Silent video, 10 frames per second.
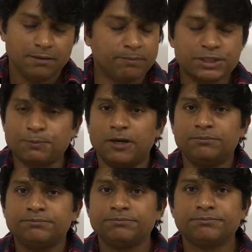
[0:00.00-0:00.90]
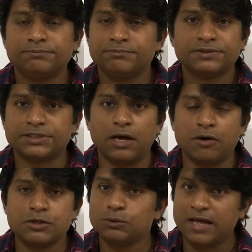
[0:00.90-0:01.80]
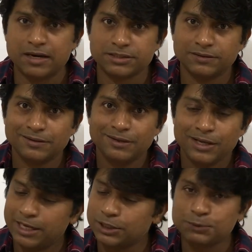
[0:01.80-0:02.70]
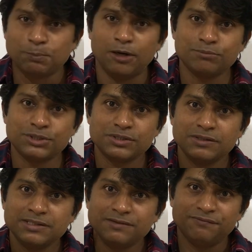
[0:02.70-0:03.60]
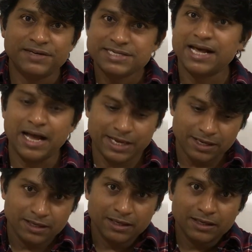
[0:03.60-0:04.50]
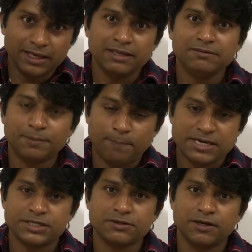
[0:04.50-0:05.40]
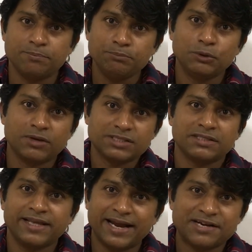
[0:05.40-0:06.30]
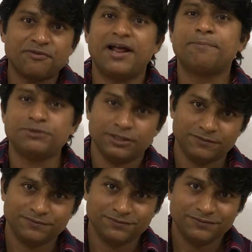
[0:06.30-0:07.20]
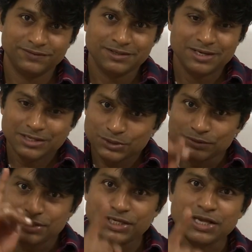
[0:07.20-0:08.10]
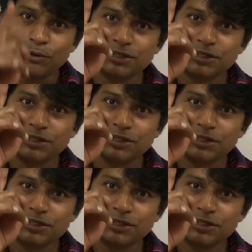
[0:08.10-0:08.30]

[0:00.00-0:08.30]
but sperm cannot do that, and the sperms will die in the particular mucus and they get trapped. So this is how